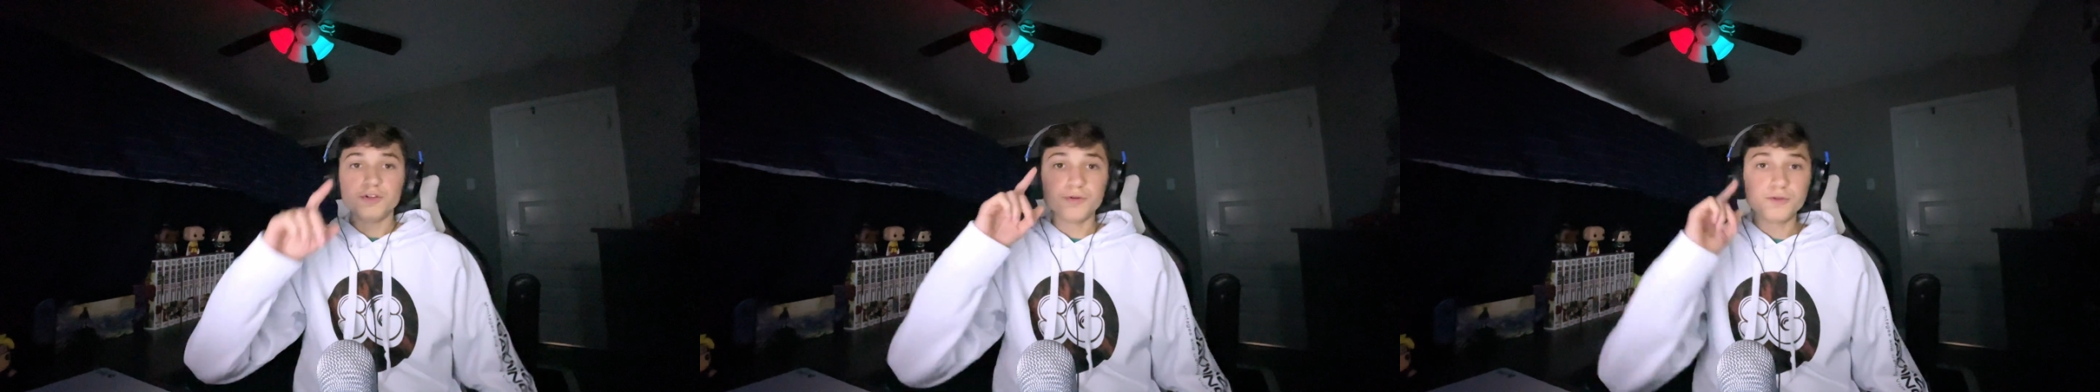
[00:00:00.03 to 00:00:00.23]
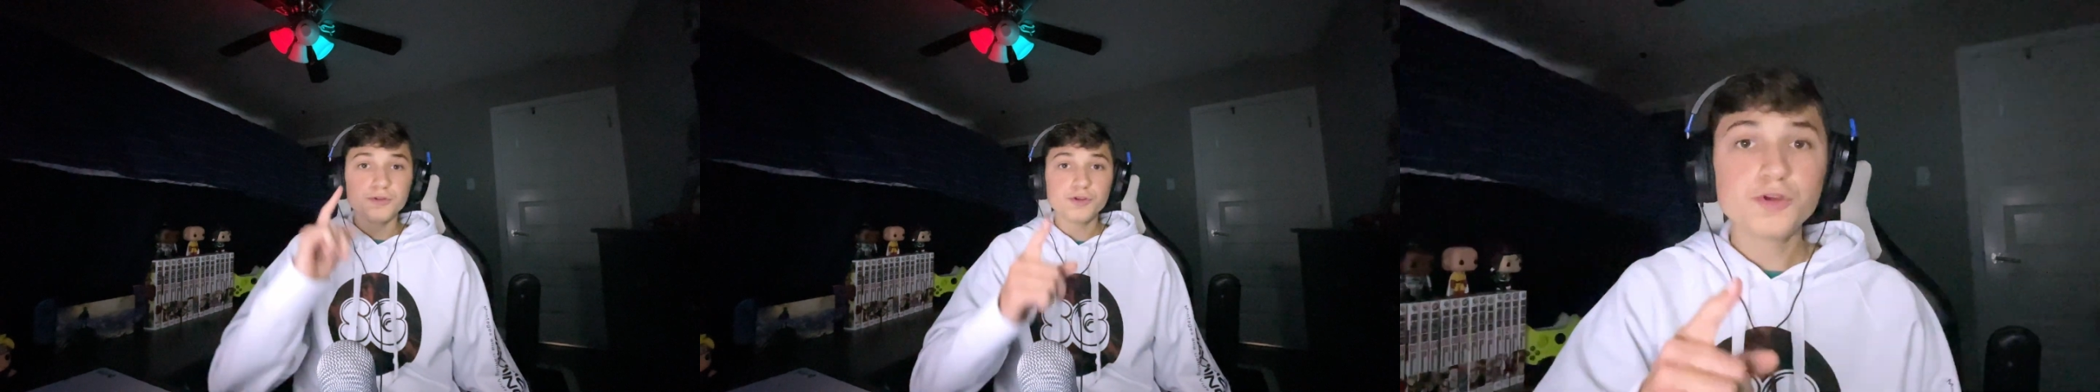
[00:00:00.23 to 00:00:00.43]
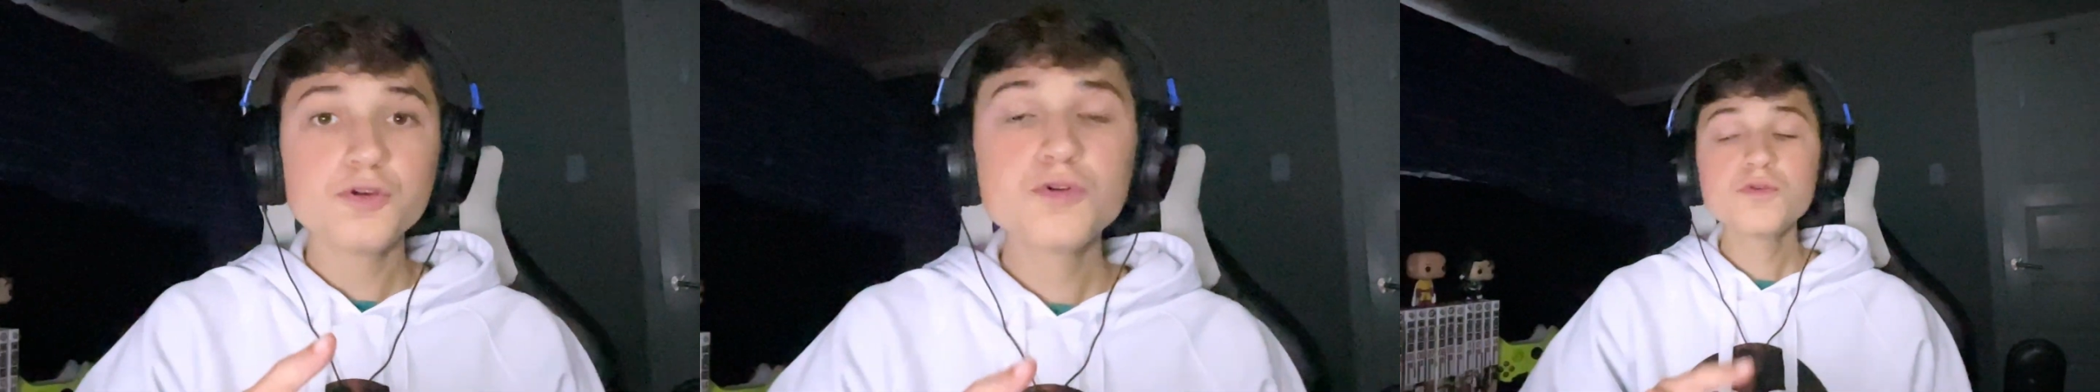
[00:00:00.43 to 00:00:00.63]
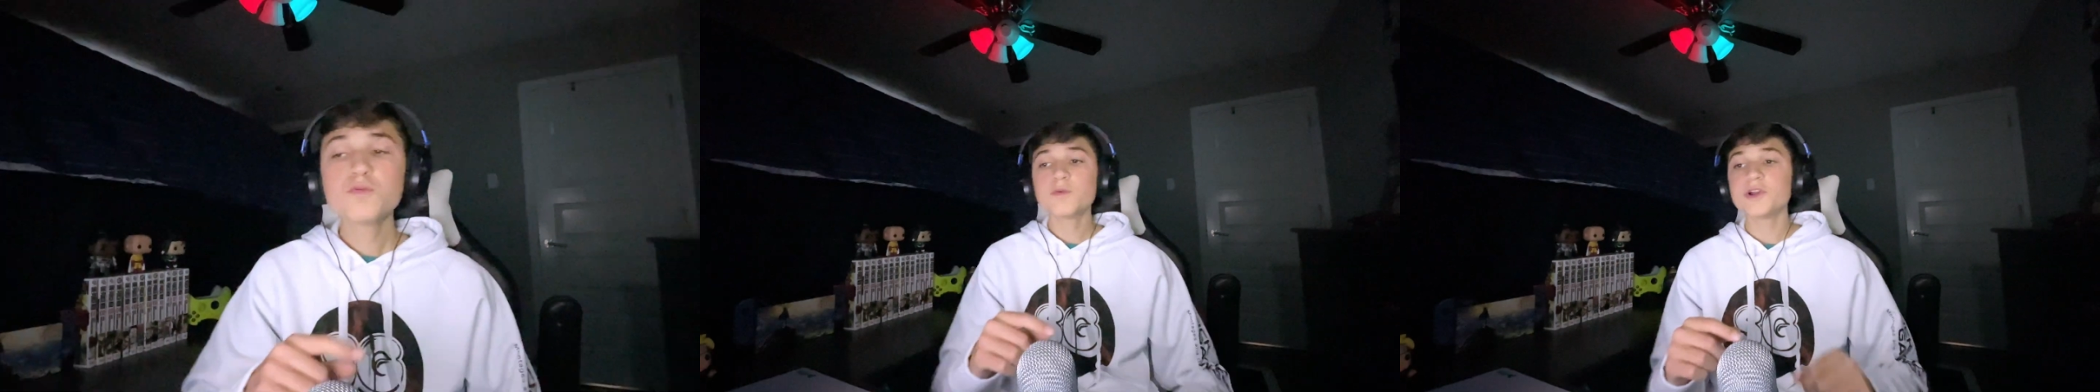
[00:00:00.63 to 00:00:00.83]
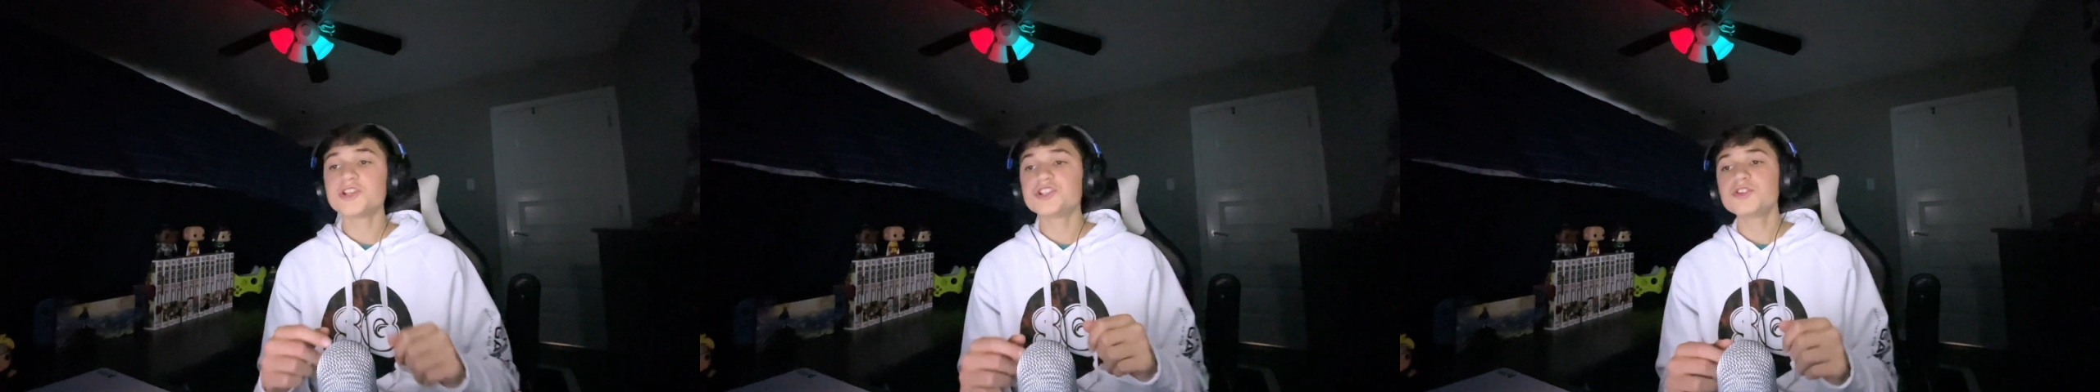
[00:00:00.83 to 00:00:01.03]
you
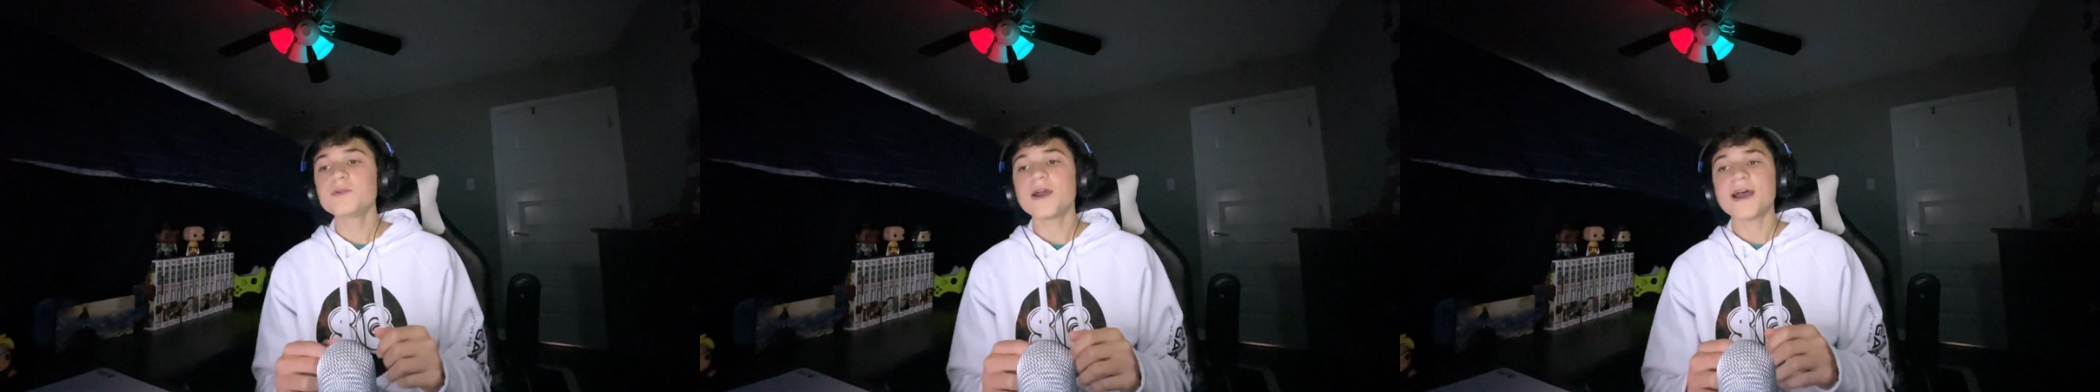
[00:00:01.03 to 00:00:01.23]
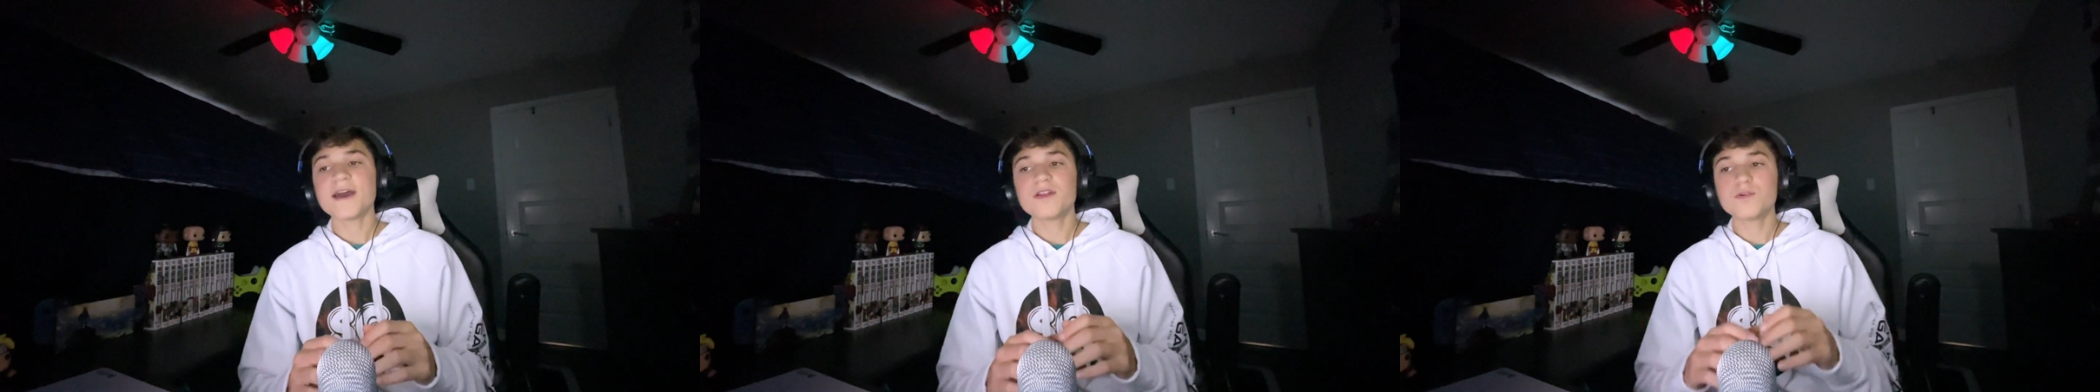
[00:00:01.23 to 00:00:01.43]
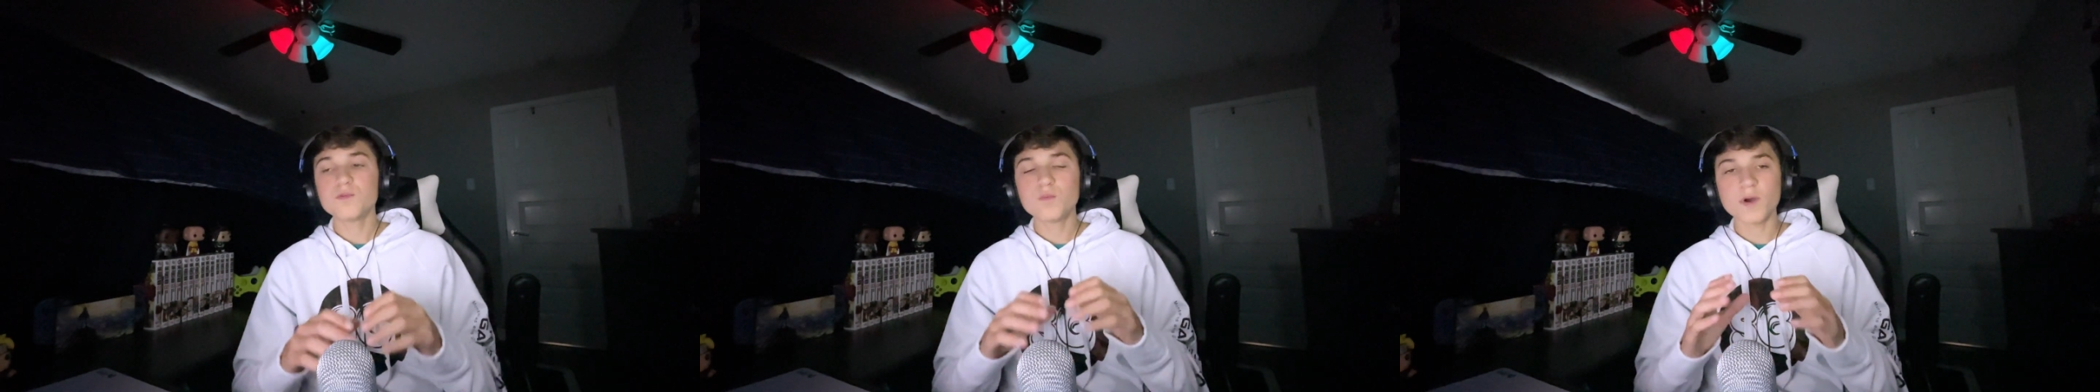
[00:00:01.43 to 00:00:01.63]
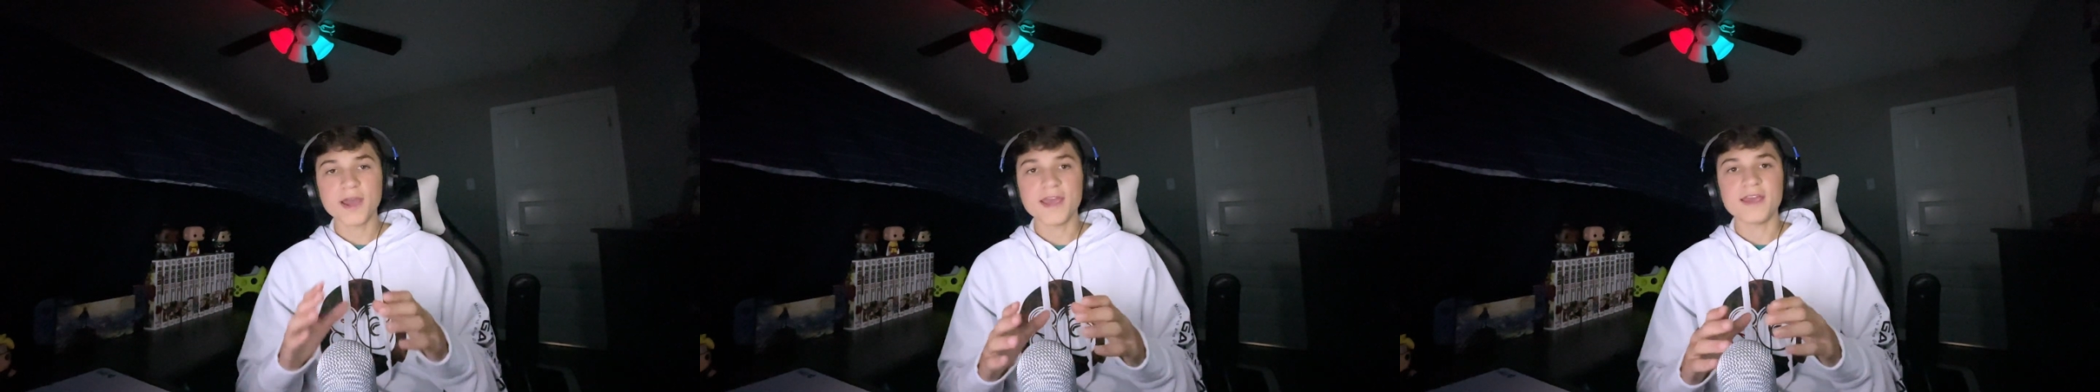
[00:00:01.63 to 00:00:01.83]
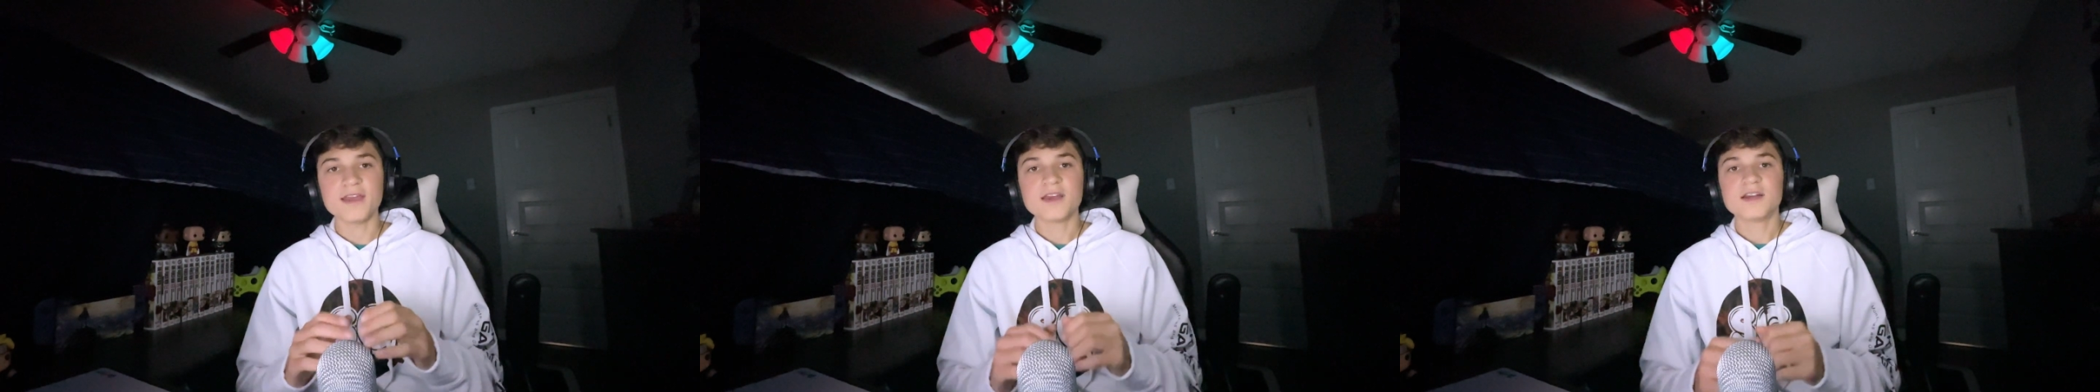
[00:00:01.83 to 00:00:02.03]
wish you had a
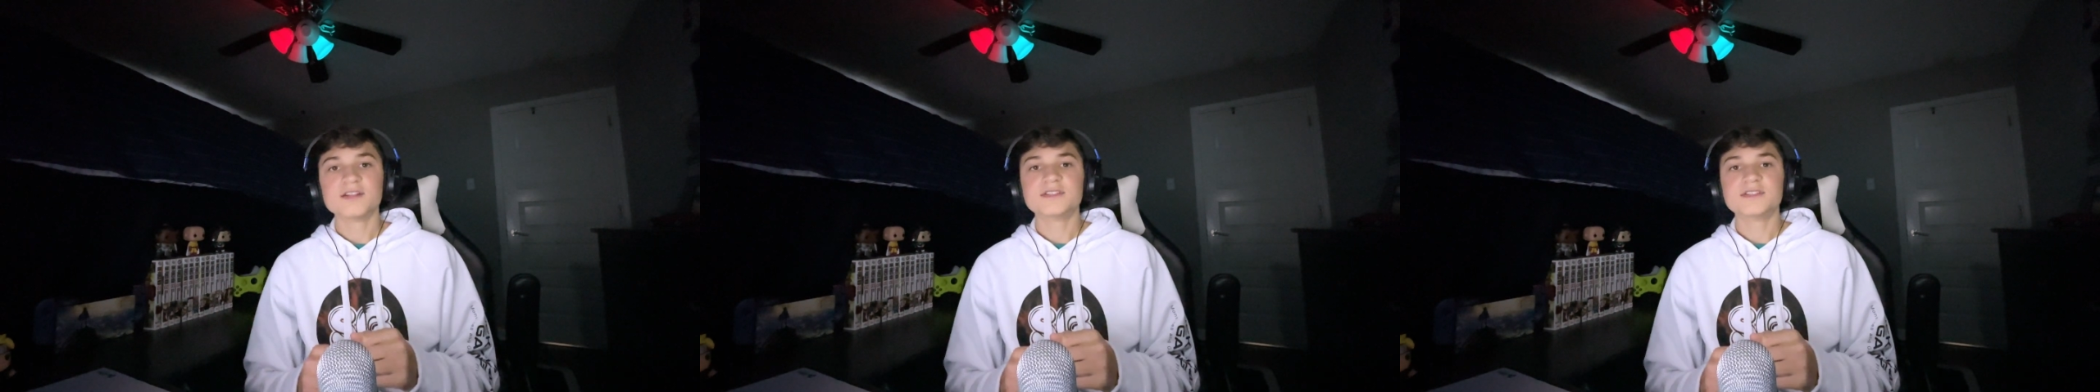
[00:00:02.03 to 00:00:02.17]
way